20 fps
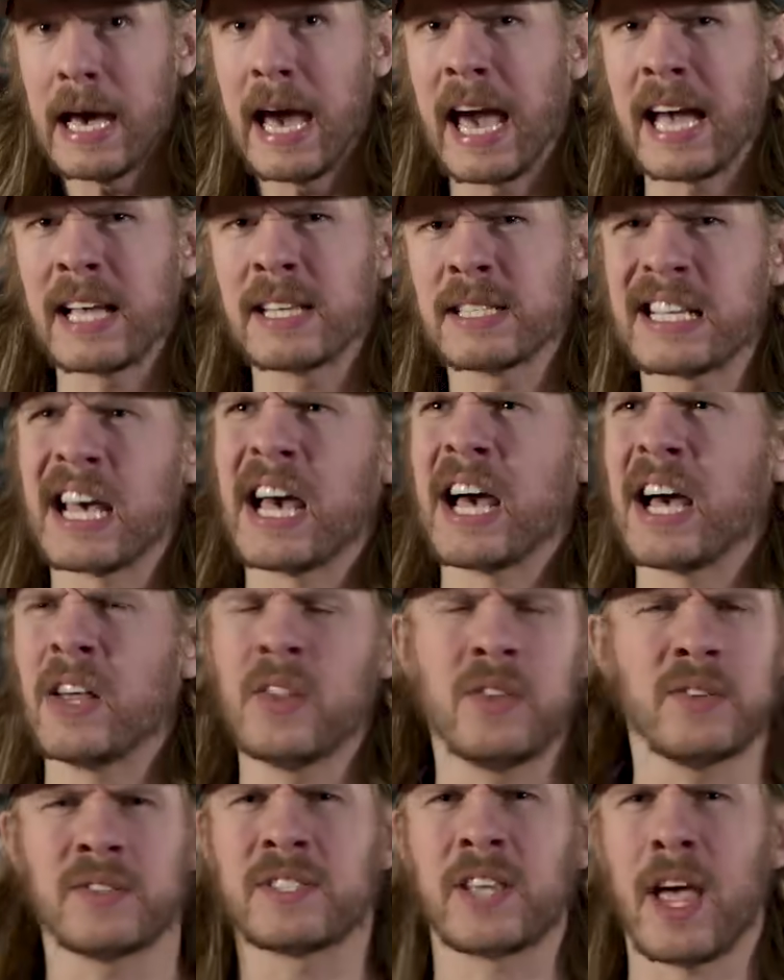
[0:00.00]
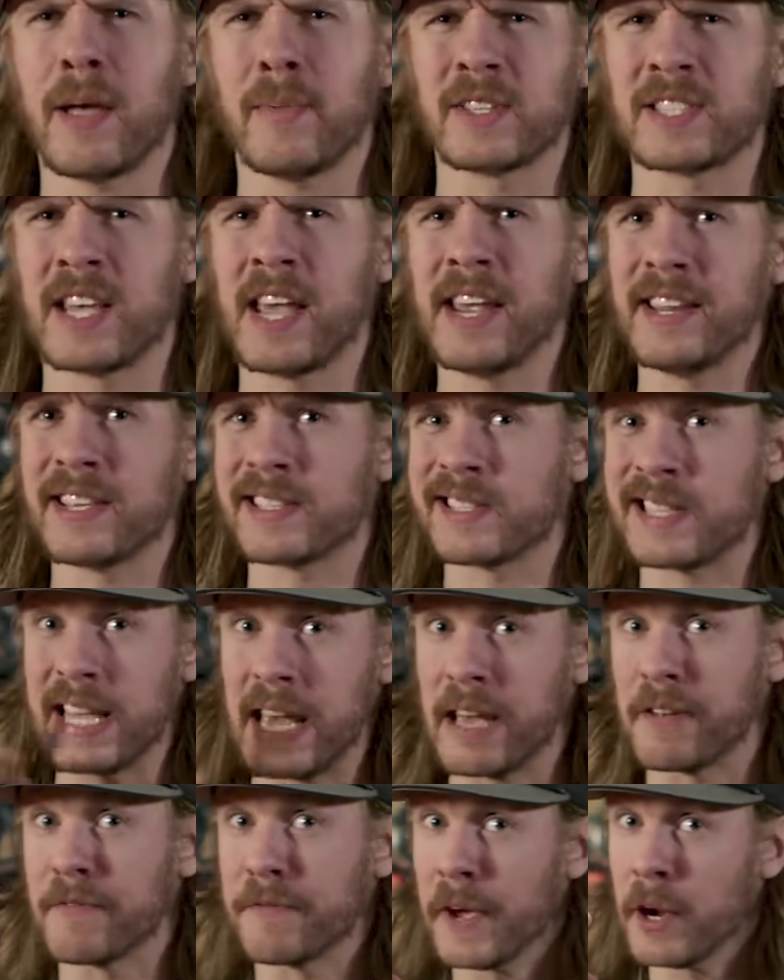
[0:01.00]
has the
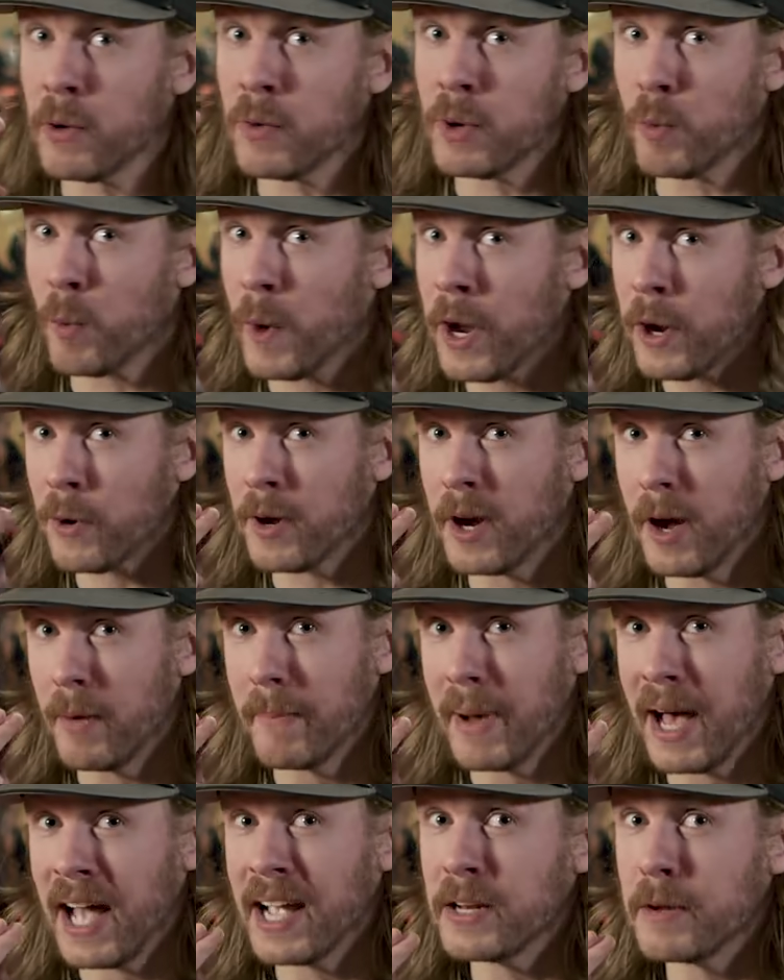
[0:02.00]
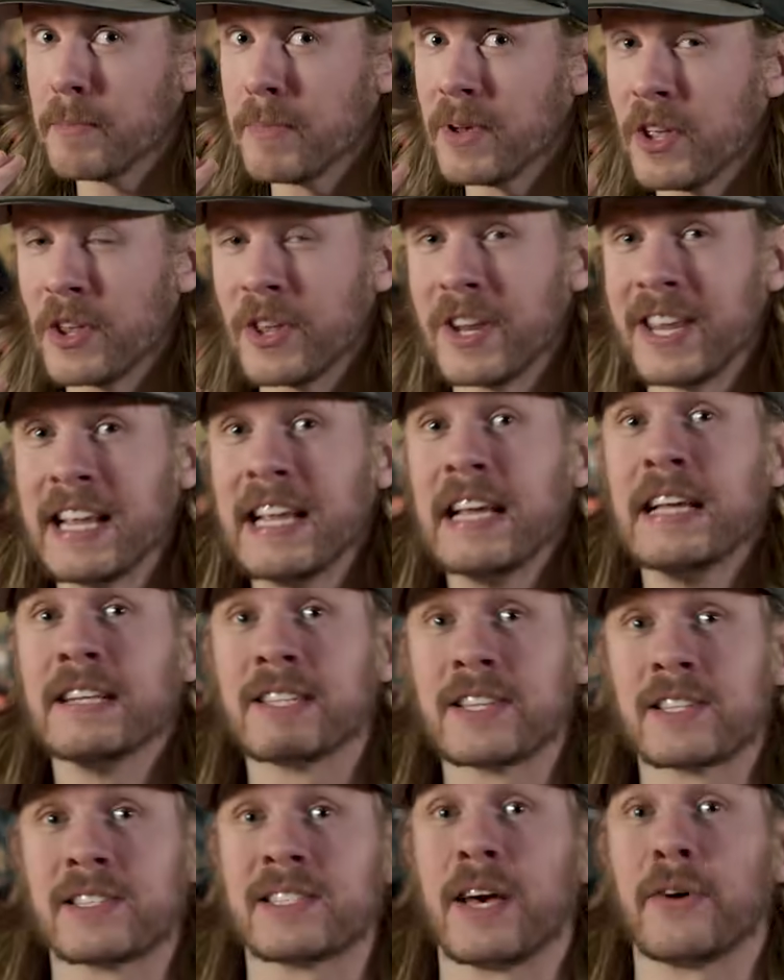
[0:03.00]
simultaneously and very rare combined ability
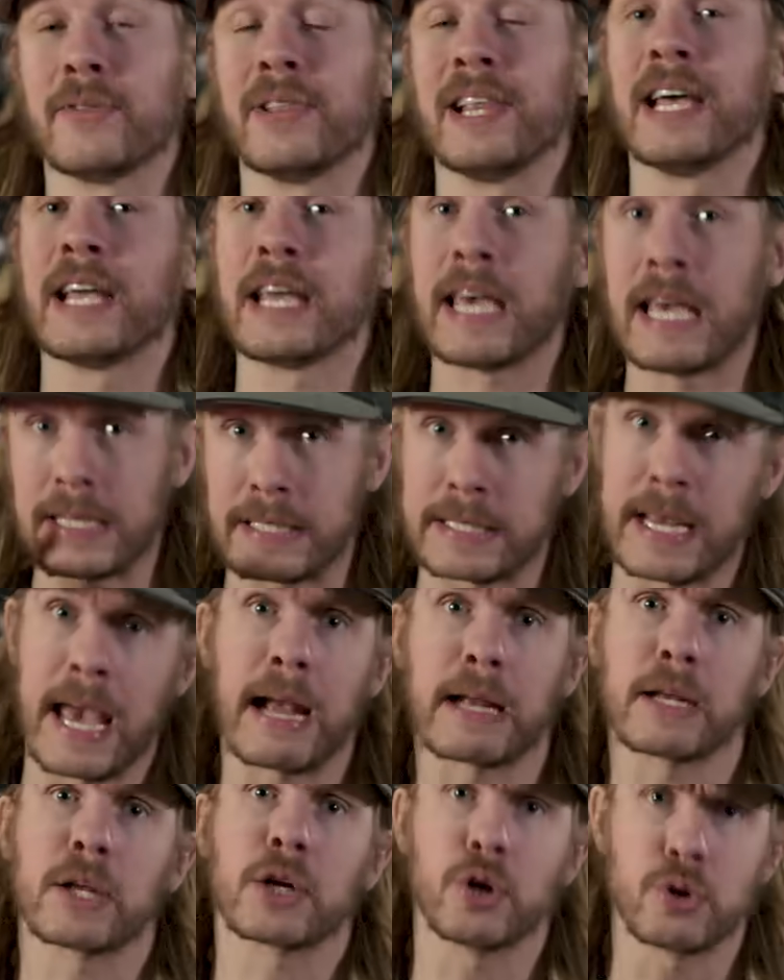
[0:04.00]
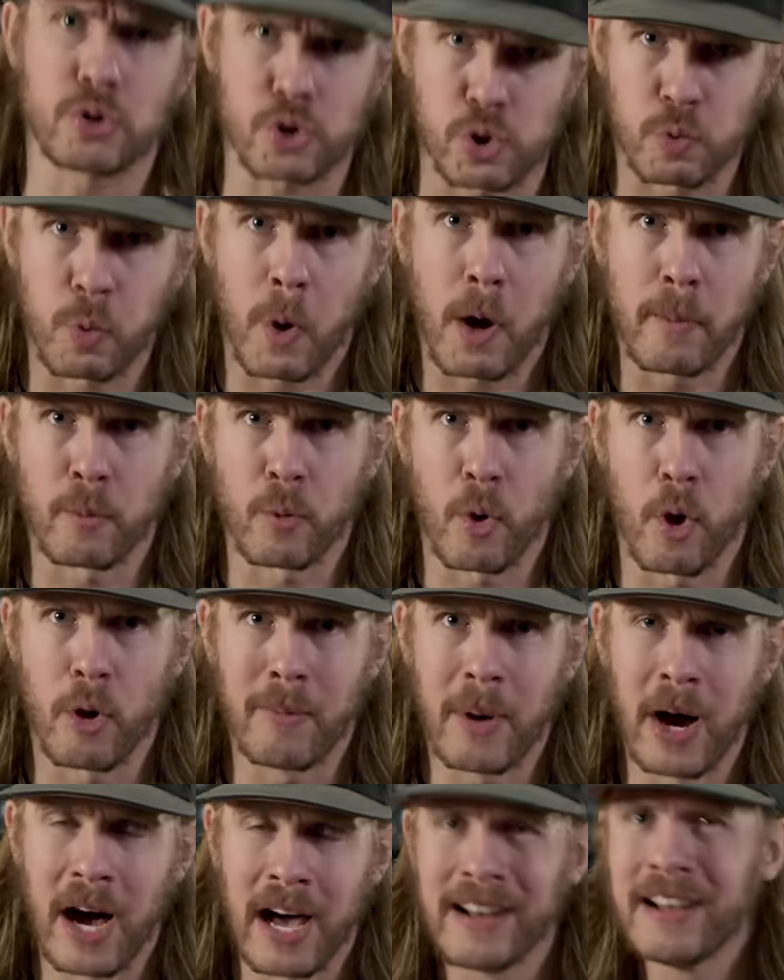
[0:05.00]
to sound like a technical drum
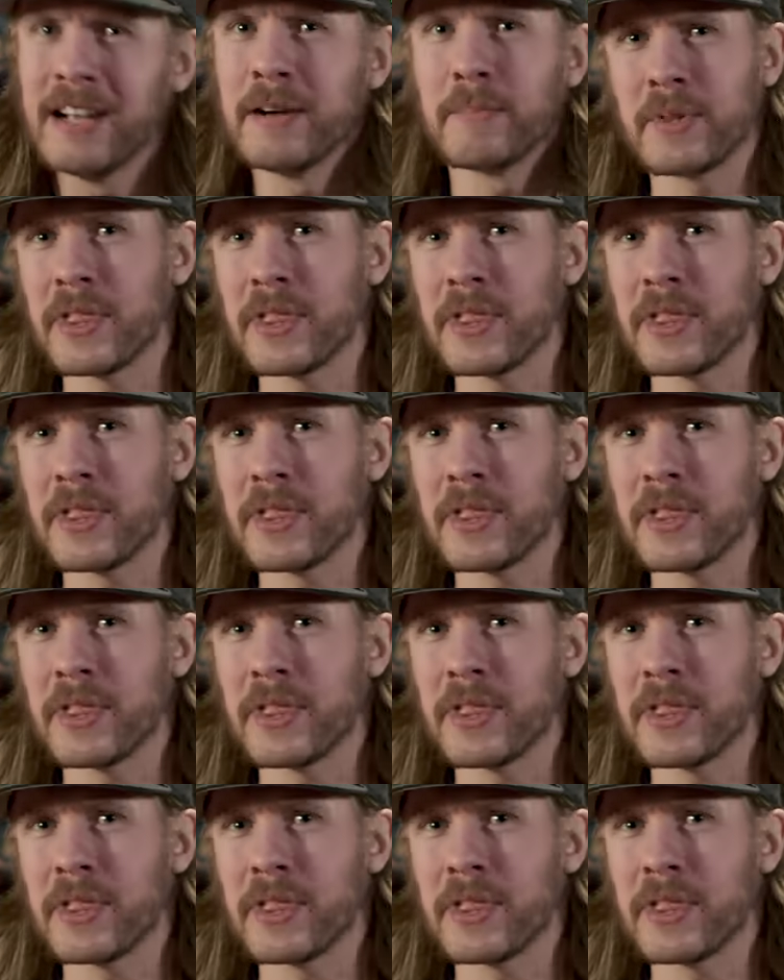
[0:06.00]
robot,